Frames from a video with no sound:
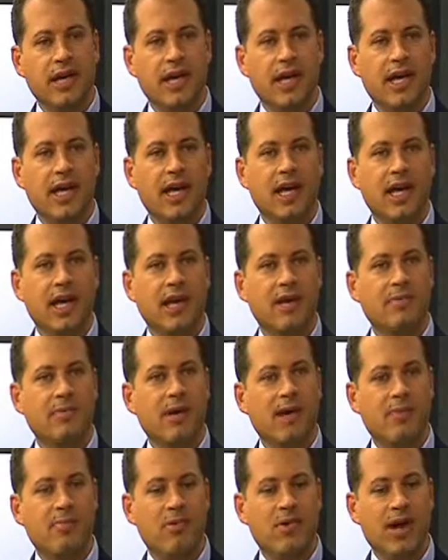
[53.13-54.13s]
And
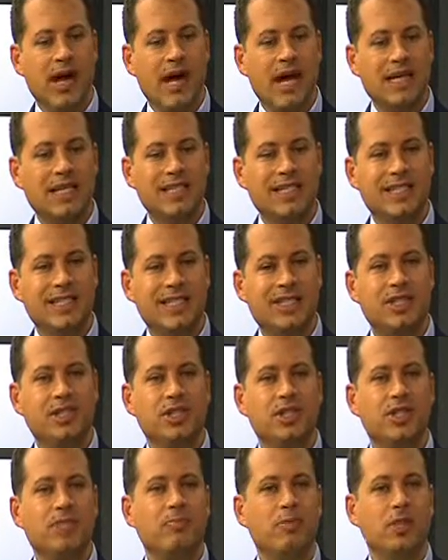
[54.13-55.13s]
my practice
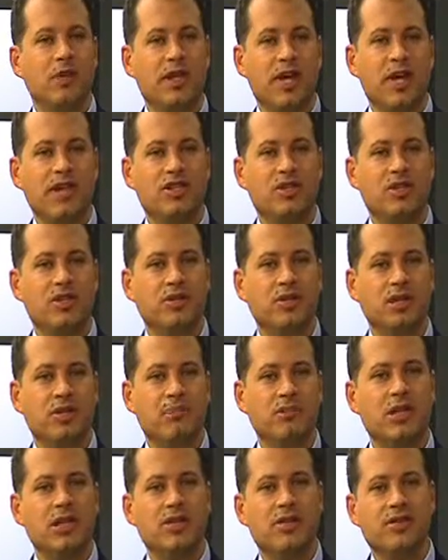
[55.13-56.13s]
has potentially
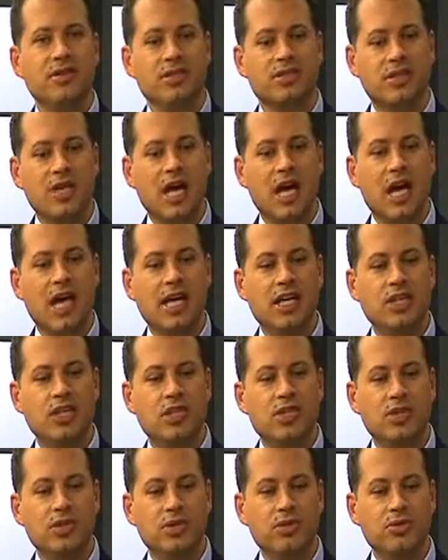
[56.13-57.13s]
been
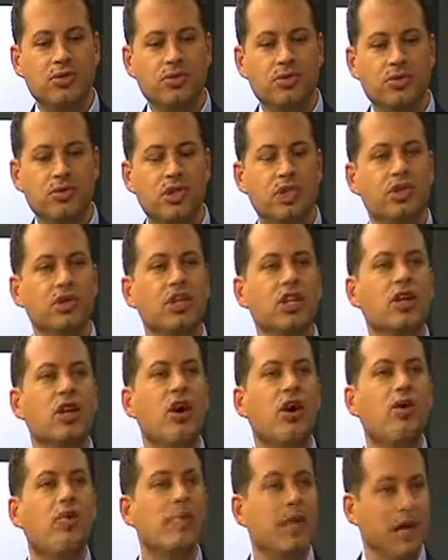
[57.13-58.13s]
designed to treat the
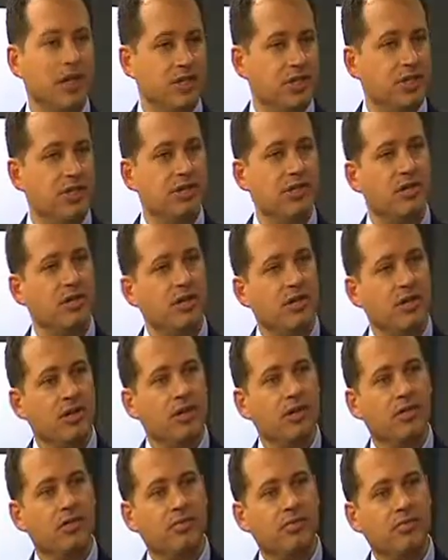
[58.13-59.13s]
whole patient.
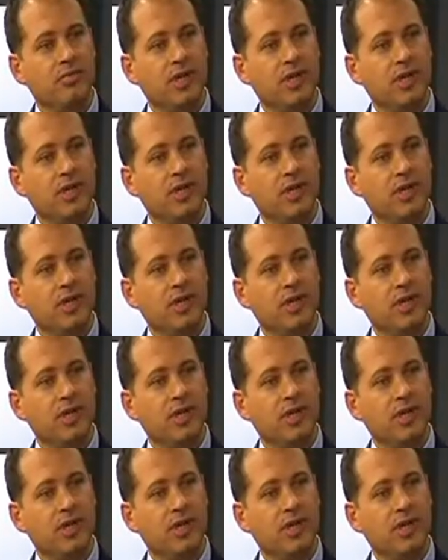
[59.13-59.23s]
Okay.